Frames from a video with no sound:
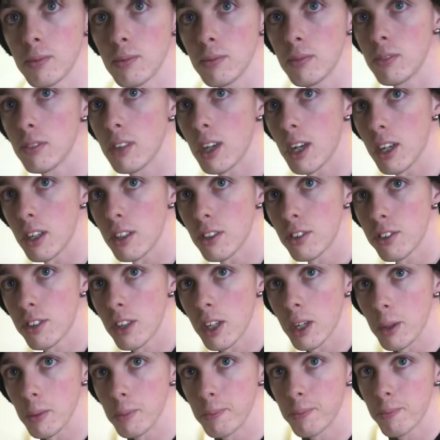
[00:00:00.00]
Right,
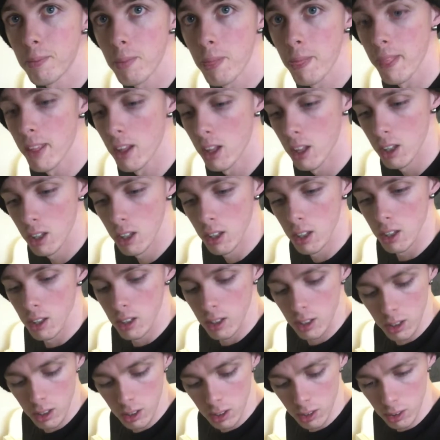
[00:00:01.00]
so
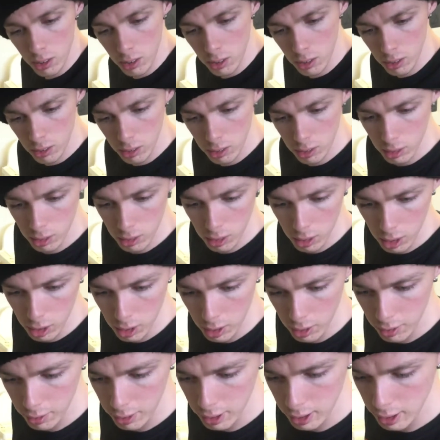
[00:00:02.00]
all
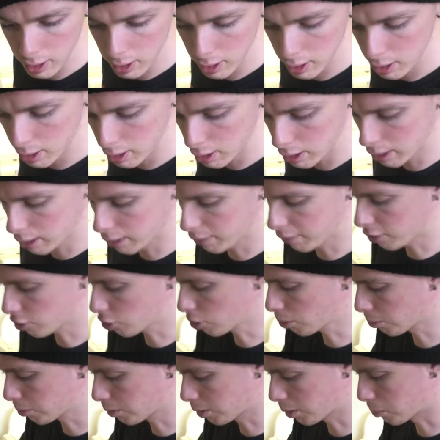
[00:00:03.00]
the
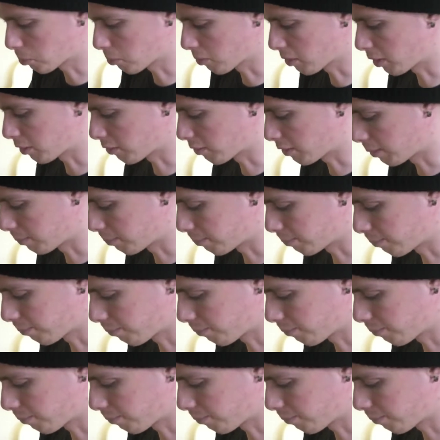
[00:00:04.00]
chips and the bread are in,